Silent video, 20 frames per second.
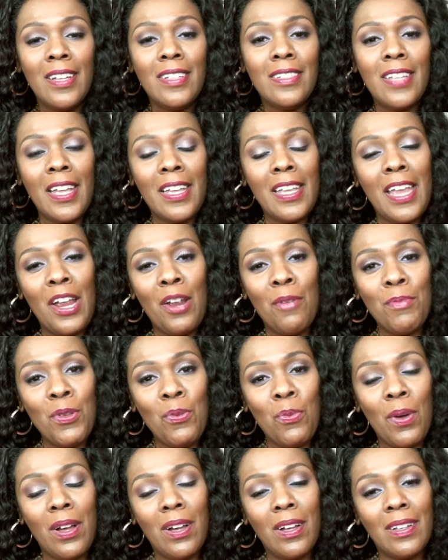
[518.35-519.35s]
Take care and be
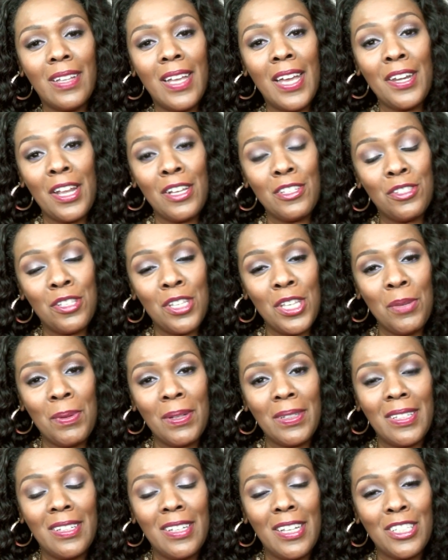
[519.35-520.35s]
well. And I'll see you
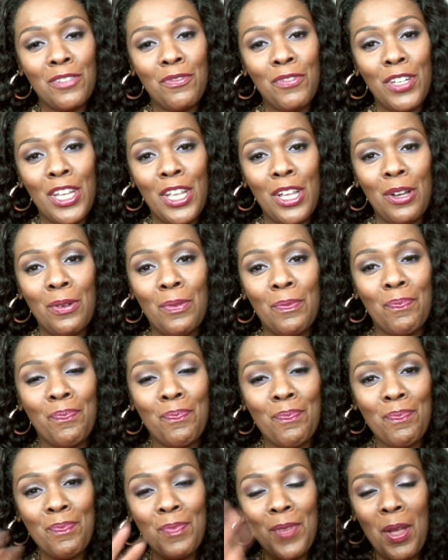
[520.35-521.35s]
at the next video.
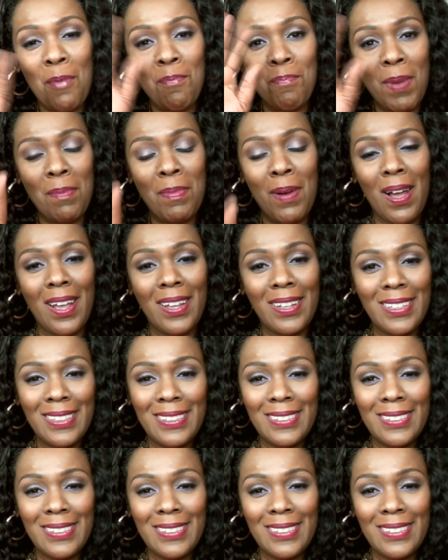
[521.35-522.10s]
Bye-bye.